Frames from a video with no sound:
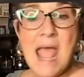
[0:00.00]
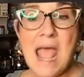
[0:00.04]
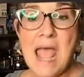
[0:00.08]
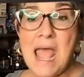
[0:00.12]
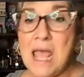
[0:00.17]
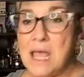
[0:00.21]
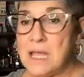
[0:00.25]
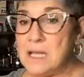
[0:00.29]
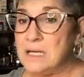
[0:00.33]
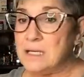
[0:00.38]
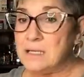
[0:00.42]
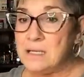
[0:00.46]

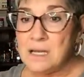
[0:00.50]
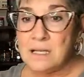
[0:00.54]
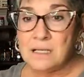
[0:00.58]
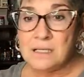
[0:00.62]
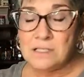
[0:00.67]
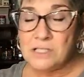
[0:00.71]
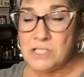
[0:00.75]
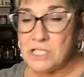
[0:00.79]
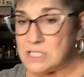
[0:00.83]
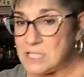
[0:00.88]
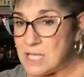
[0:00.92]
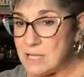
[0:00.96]
And
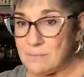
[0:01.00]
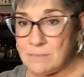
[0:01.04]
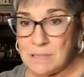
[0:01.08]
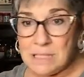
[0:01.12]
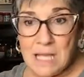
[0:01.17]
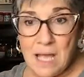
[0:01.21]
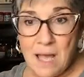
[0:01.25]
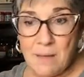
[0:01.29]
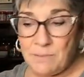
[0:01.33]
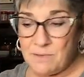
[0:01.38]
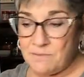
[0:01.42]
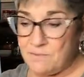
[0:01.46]
just hit me
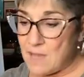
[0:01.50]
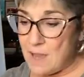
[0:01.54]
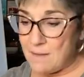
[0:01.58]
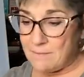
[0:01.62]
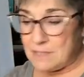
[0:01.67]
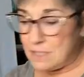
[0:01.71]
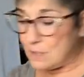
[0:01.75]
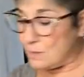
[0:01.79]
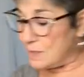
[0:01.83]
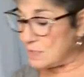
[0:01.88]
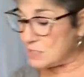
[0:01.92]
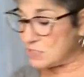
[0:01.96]
up if you have
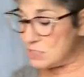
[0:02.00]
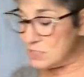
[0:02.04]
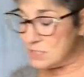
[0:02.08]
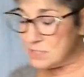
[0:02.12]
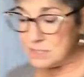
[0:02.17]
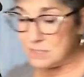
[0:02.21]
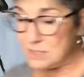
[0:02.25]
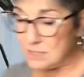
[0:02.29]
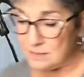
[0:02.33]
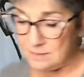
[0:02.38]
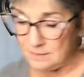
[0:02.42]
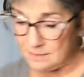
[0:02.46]
any
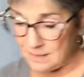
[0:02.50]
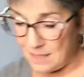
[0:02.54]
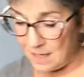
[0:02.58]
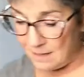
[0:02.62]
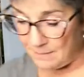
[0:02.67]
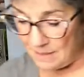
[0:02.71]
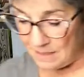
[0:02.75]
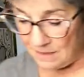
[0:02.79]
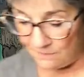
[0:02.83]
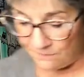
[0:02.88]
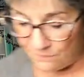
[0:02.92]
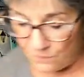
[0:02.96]
questions.
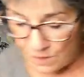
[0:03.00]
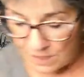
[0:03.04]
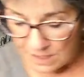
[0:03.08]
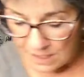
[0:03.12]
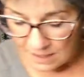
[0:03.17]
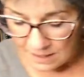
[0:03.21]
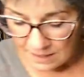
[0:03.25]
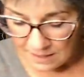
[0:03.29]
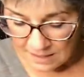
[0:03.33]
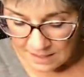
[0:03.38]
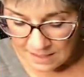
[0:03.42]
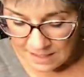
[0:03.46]
I'm here for you.